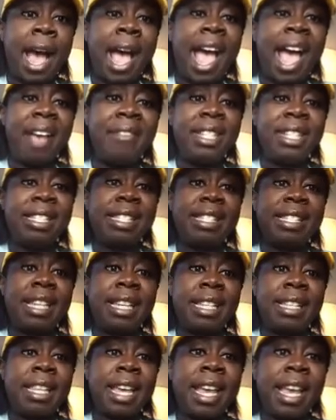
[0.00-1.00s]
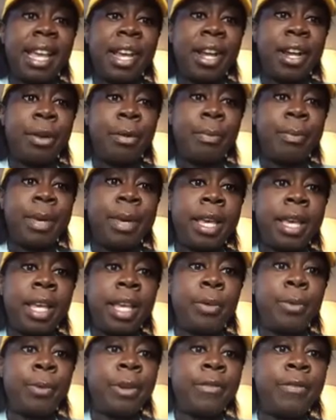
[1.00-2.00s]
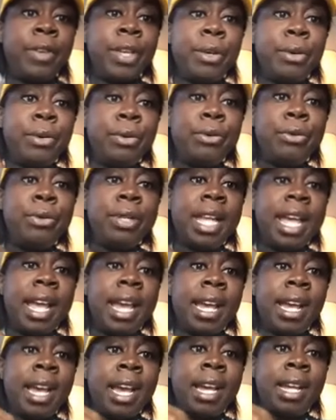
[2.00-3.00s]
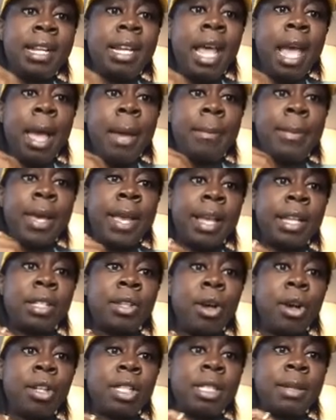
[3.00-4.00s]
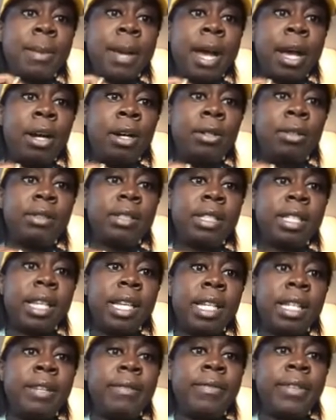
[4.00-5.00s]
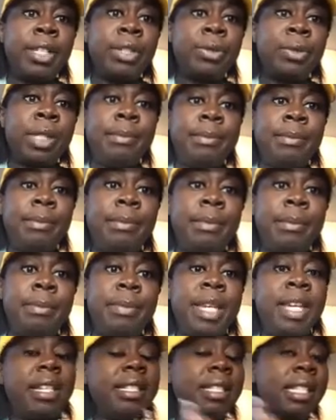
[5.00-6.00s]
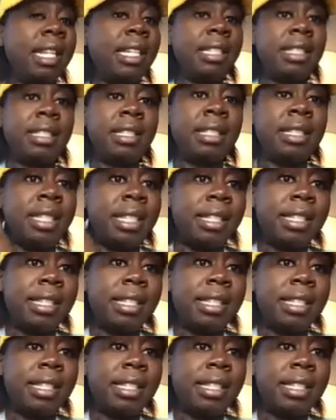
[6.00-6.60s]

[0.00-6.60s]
But I haven't seen the hair being reviewed and being talked about individually, because